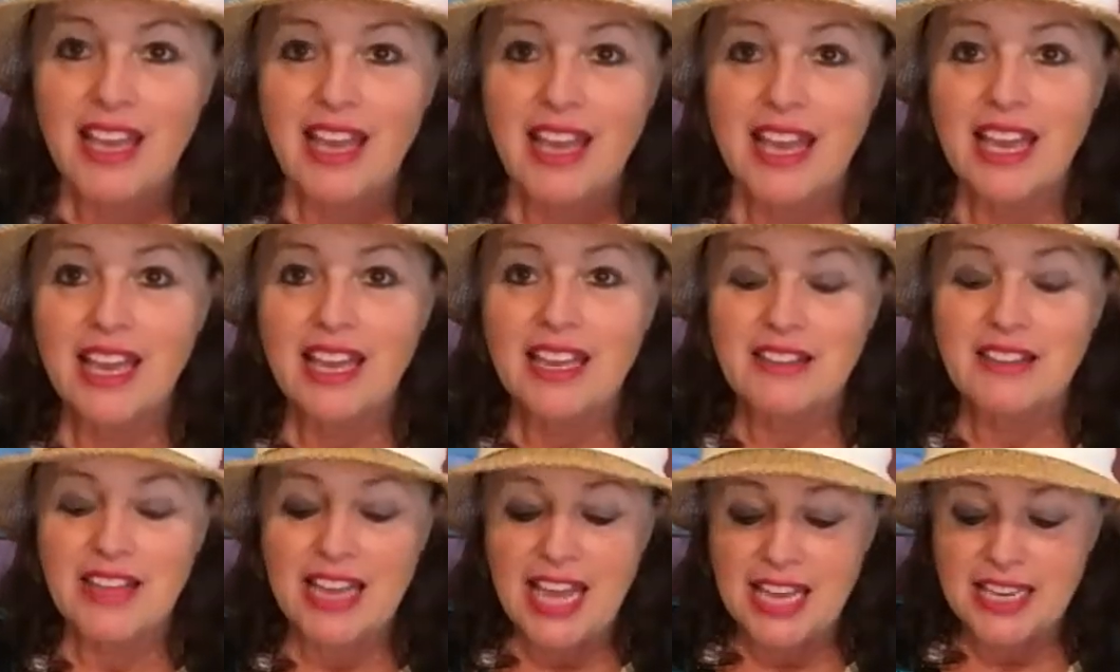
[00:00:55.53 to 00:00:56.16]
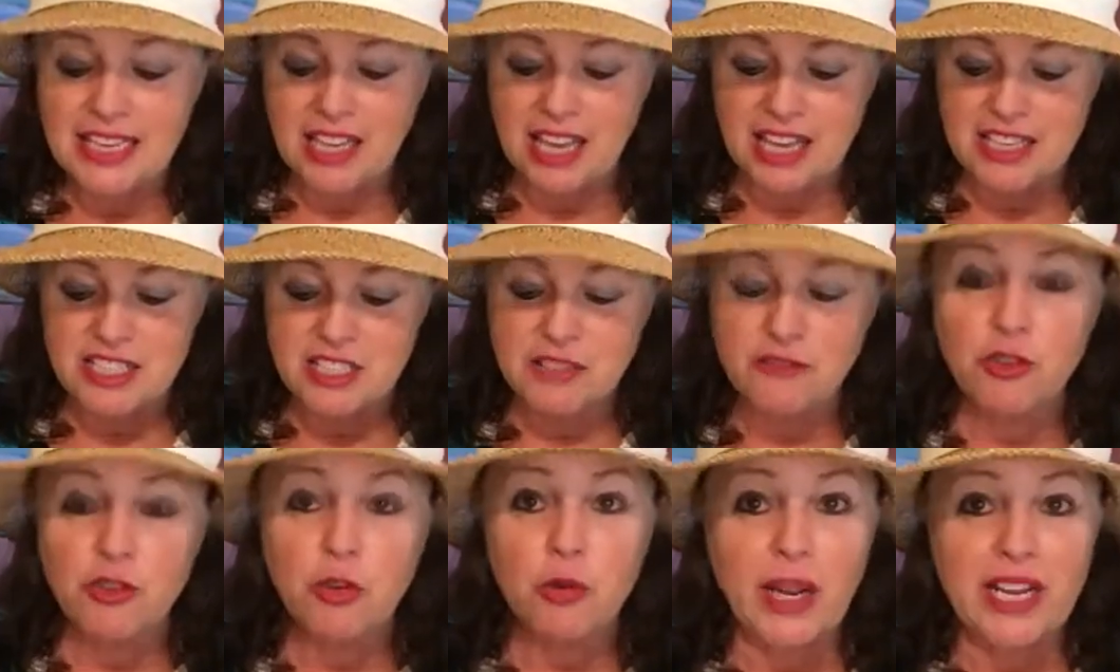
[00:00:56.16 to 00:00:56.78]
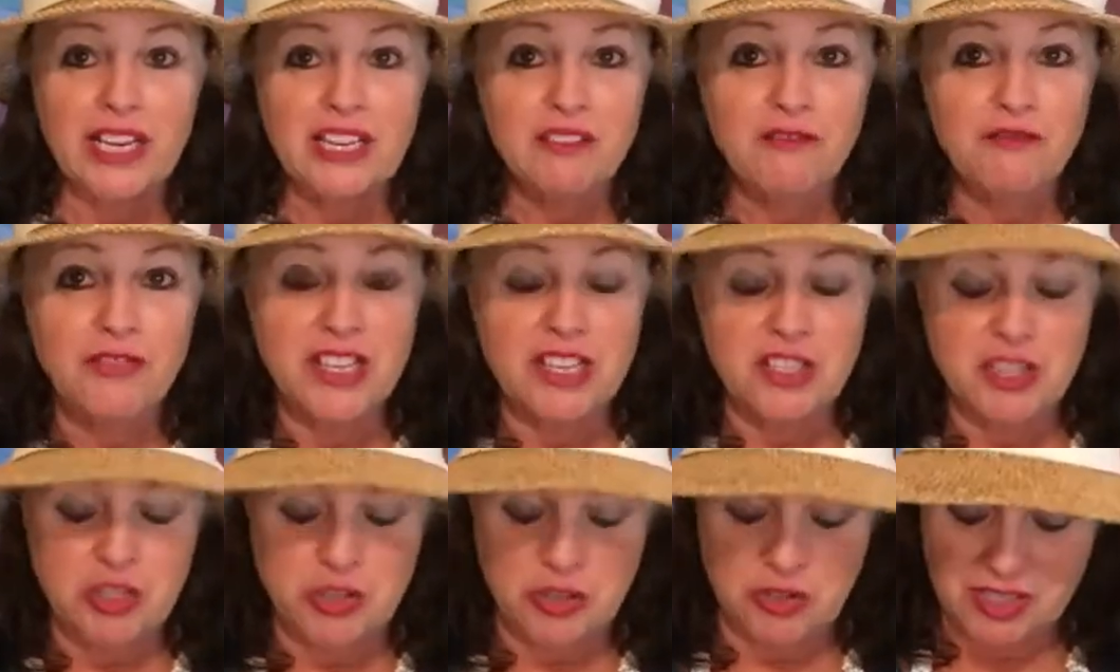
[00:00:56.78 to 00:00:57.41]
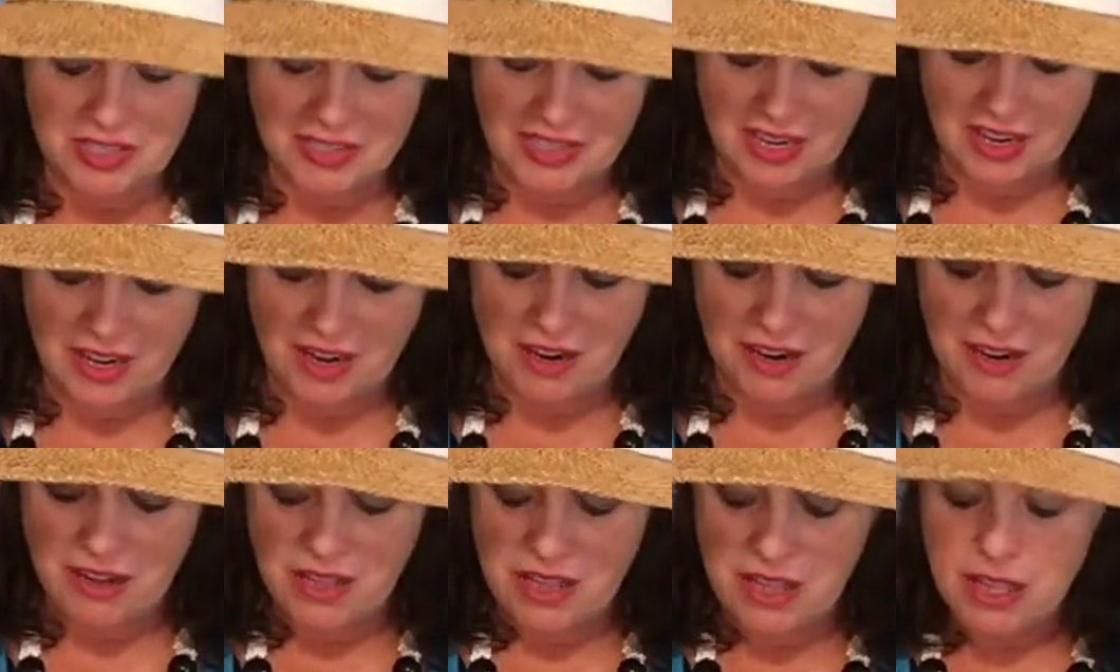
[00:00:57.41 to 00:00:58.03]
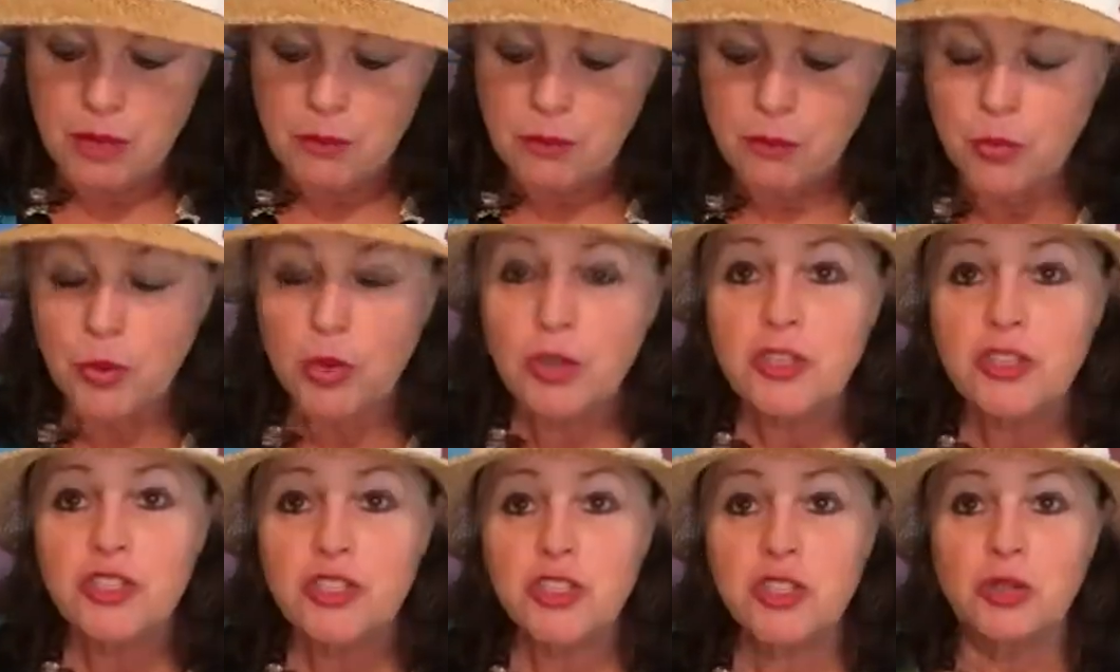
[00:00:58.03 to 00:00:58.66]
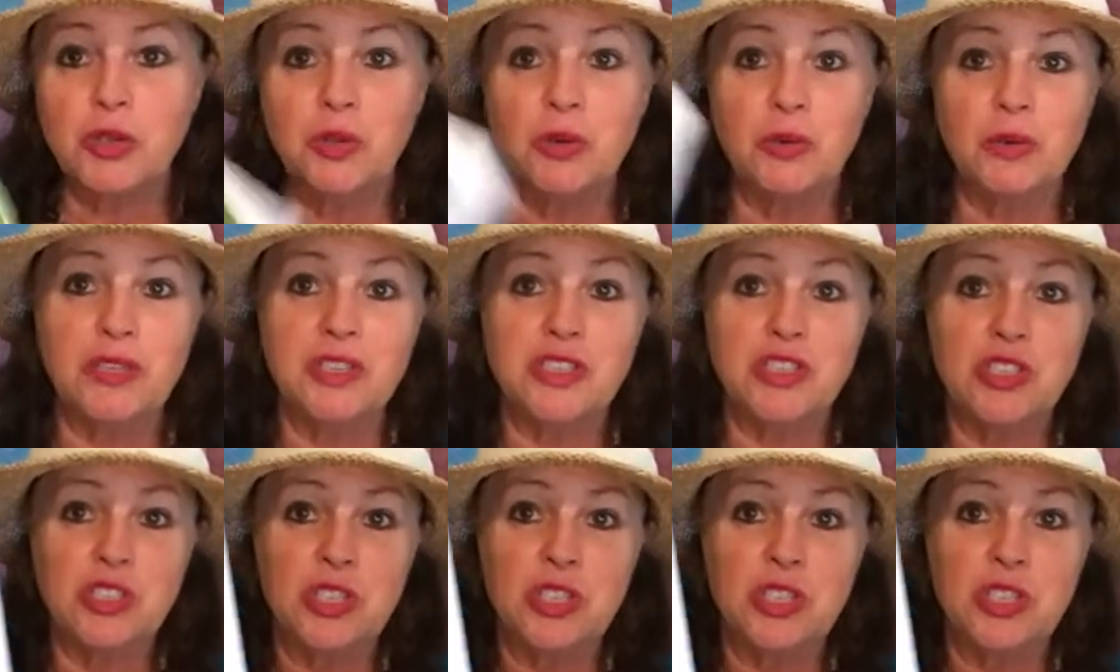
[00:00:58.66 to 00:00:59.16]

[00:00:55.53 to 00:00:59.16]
And they had lots of great adventures there. Book 2 was